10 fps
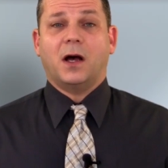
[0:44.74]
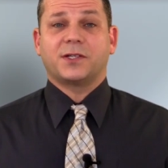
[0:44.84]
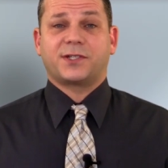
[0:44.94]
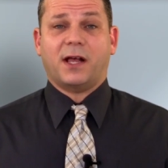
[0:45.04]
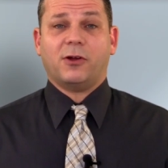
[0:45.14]
A
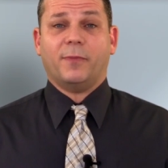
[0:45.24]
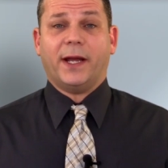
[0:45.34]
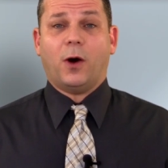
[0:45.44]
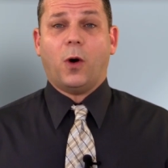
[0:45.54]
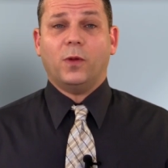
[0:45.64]
seller may
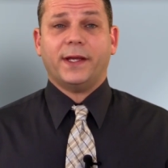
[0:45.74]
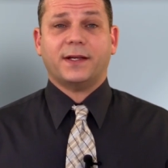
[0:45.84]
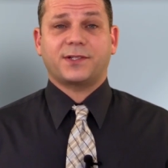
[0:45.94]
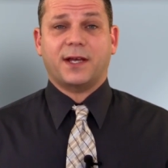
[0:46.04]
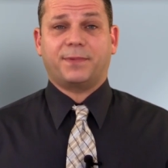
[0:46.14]
only
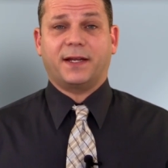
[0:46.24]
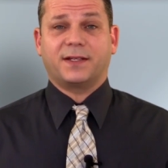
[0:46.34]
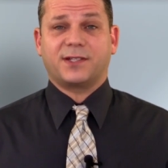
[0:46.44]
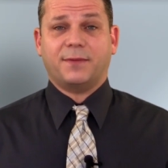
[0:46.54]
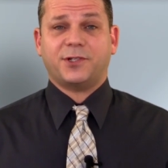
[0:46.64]
accept an
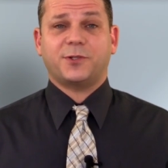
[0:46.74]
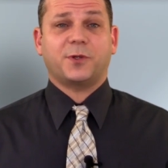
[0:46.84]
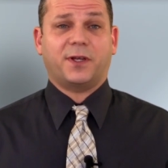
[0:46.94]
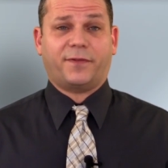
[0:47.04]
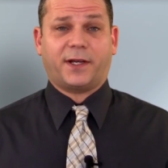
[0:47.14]
exemption
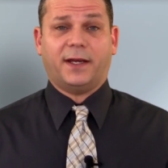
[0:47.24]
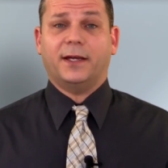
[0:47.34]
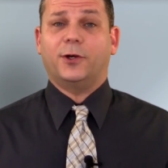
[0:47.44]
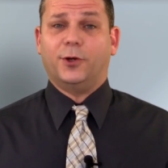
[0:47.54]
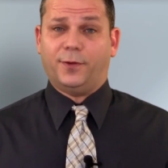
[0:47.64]
certificate
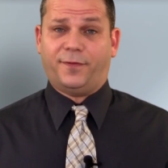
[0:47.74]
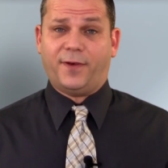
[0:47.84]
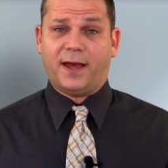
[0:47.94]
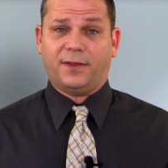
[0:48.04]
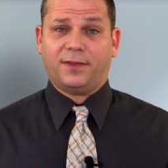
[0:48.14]
in good
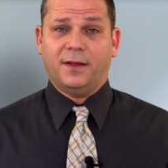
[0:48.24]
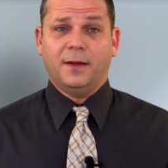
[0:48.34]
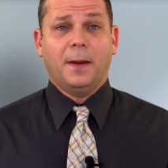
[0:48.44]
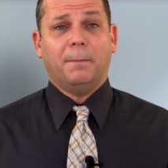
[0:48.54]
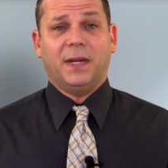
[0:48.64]
faith,
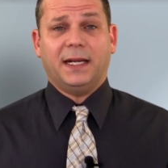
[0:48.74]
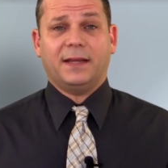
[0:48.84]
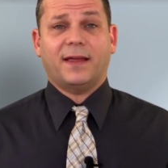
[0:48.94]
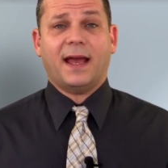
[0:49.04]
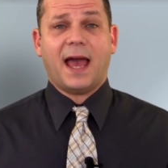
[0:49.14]
meaning
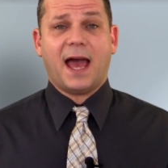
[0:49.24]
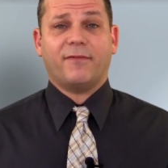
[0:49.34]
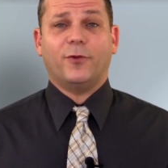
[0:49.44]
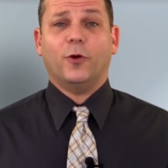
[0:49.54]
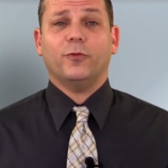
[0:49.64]
they
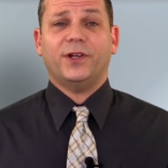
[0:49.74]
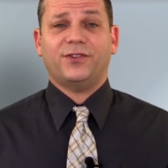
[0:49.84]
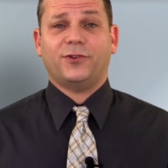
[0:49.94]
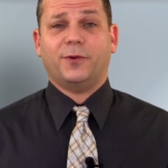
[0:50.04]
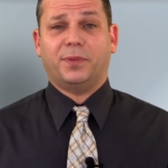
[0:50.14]
have no
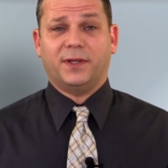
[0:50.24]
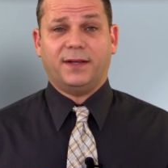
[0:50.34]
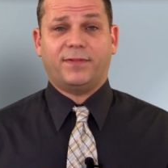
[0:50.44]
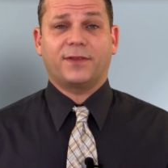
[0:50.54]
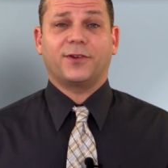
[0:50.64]
reason to
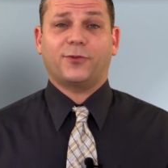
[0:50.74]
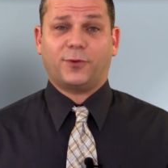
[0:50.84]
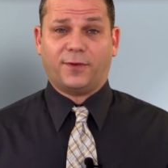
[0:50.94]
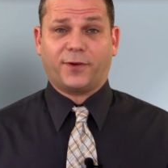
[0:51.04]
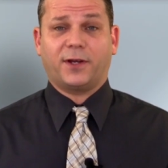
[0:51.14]
believe that the
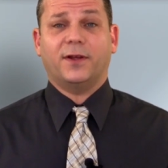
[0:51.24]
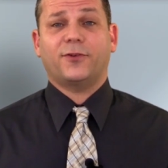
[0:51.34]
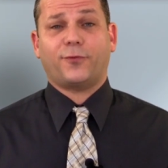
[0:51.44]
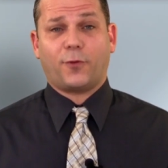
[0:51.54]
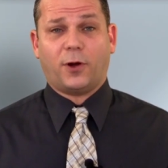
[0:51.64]
certificate is
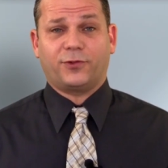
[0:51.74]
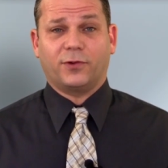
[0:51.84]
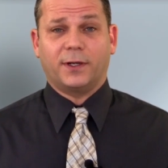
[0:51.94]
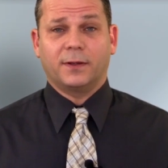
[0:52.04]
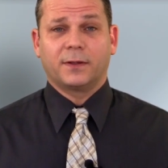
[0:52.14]

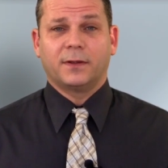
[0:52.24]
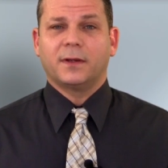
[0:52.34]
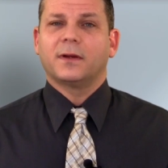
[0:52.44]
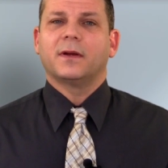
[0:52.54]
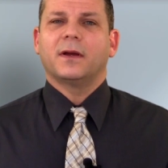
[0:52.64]
fraudulent.
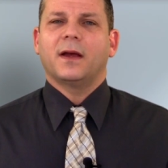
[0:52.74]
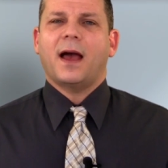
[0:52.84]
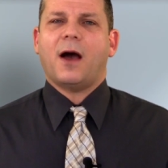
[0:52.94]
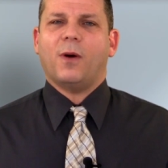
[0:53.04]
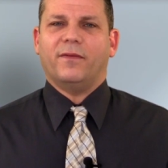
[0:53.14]

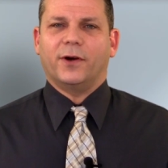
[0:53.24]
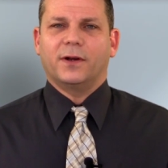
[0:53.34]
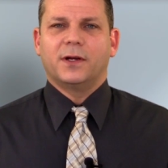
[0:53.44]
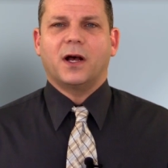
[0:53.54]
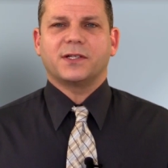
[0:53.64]
However,
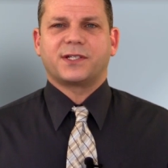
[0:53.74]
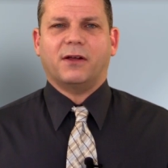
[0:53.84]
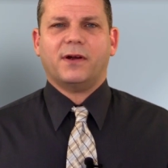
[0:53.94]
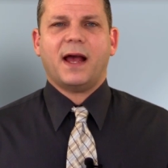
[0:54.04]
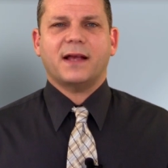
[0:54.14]
a
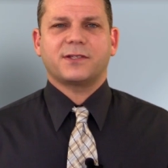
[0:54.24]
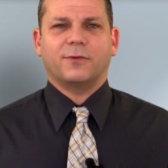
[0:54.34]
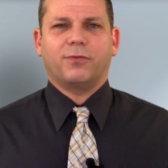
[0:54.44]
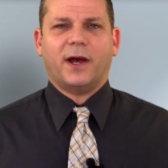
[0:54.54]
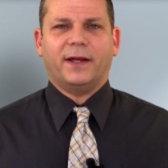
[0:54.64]
seller has the
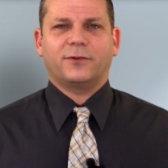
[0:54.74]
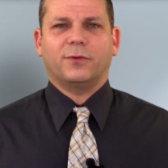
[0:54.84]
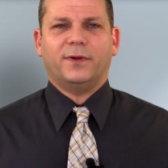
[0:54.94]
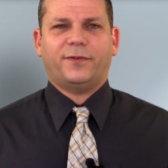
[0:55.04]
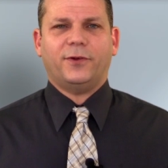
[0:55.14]
right to
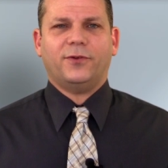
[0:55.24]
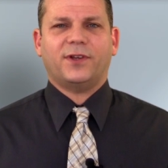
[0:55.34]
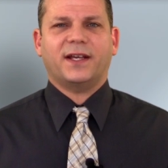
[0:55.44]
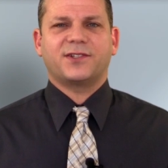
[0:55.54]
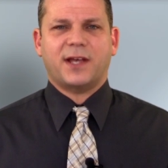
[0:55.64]
refuse an
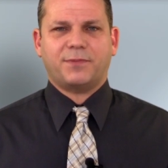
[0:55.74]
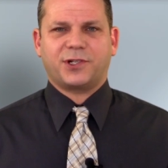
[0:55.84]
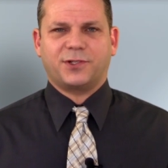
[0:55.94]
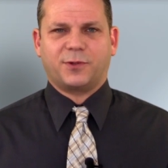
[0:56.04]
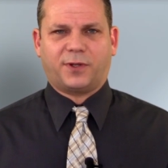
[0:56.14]

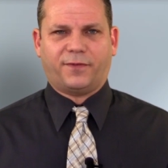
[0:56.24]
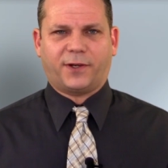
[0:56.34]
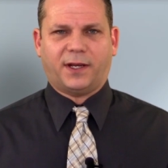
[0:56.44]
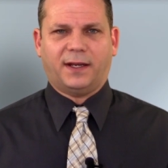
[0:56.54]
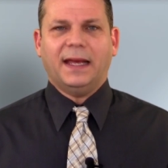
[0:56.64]
exemption
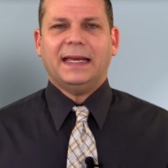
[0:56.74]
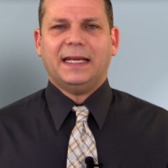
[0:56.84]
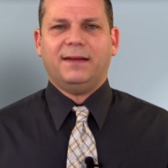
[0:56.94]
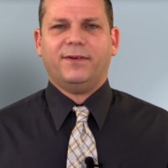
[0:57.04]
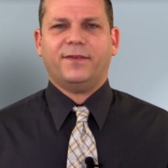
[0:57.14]
certificate
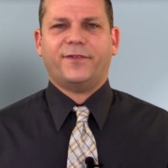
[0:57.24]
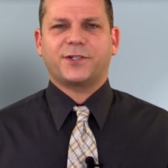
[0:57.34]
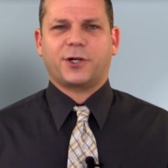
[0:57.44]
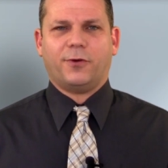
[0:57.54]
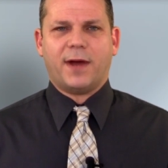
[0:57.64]
even if it's
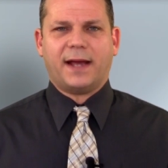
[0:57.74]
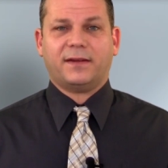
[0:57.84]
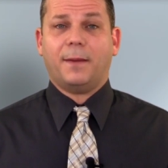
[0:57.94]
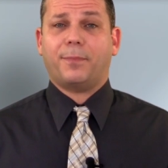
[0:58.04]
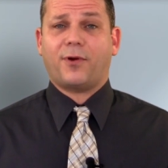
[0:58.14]
correct
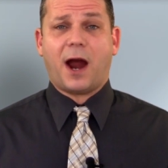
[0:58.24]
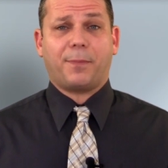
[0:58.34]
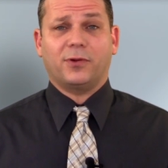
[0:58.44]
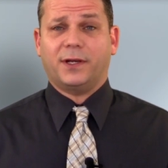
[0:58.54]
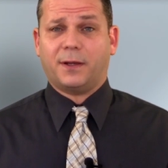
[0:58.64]
and
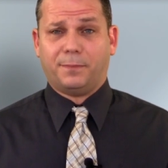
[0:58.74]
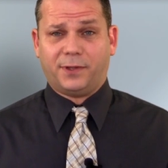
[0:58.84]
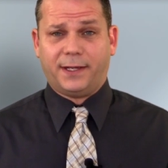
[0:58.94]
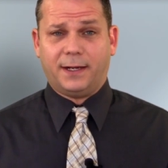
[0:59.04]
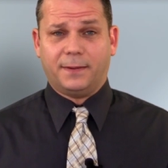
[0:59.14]
properly
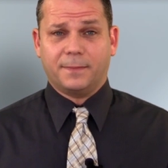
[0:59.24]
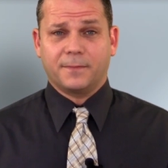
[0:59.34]
completed.